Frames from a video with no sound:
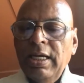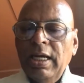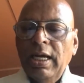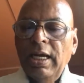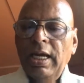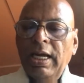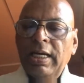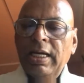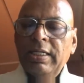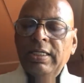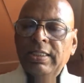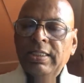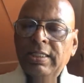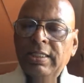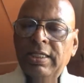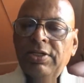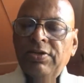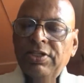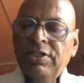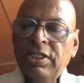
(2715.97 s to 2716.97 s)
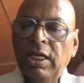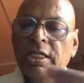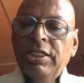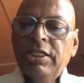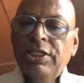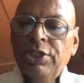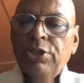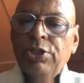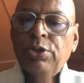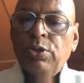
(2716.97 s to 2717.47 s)
And does it
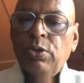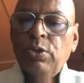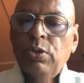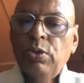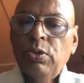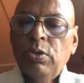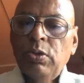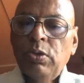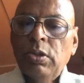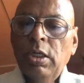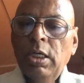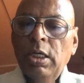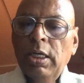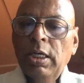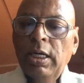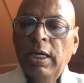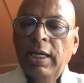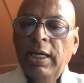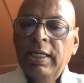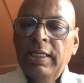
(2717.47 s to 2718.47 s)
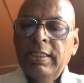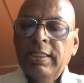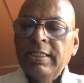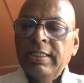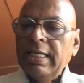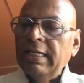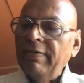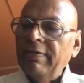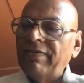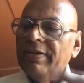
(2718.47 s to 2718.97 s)
result into any
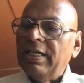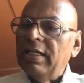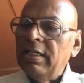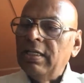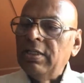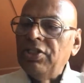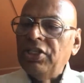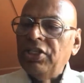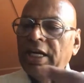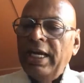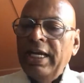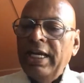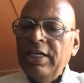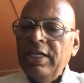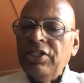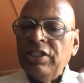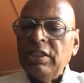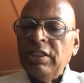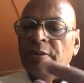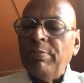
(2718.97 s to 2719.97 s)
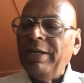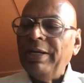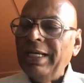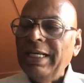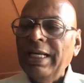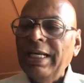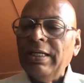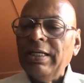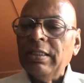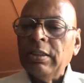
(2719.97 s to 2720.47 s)
significant change in the
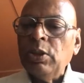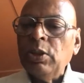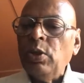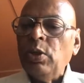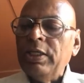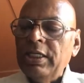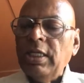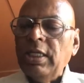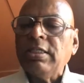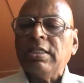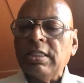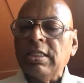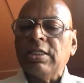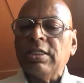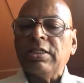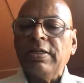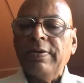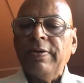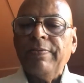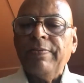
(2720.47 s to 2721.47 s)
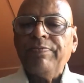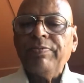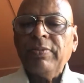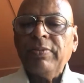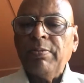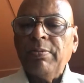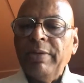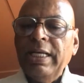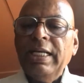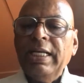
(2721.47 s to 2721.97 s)
meaning? No, it doesn't.
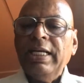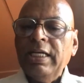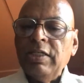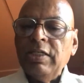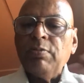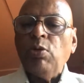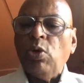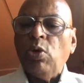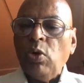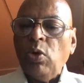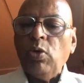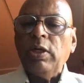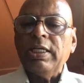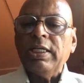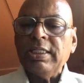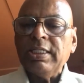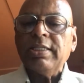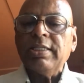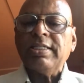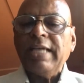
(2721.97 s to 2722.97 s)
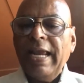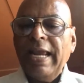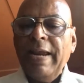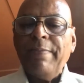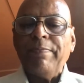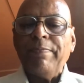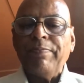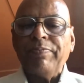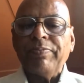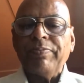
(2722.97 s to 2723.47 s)
The meaning is more or less the
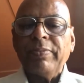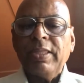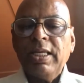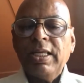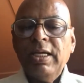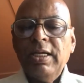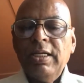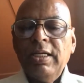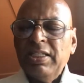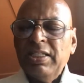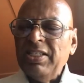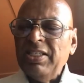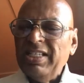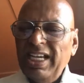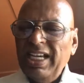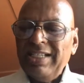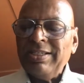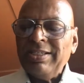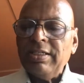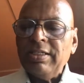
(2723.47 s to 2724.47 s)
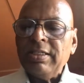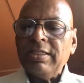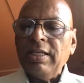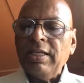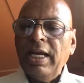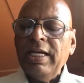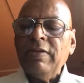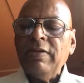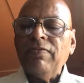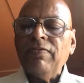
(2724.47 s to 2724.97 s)
same. It's just a
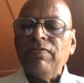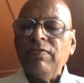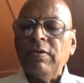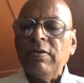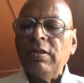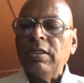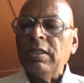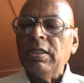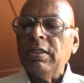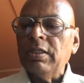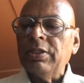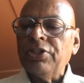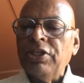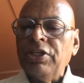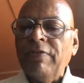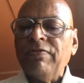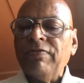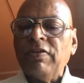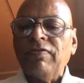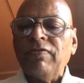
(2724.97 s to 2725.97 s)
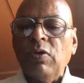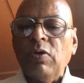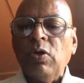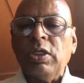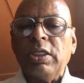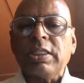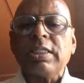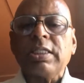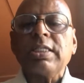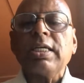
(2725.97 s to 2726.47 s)
slight shift of
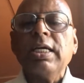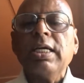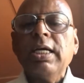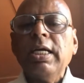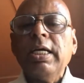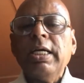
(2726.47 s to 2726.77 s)
focus.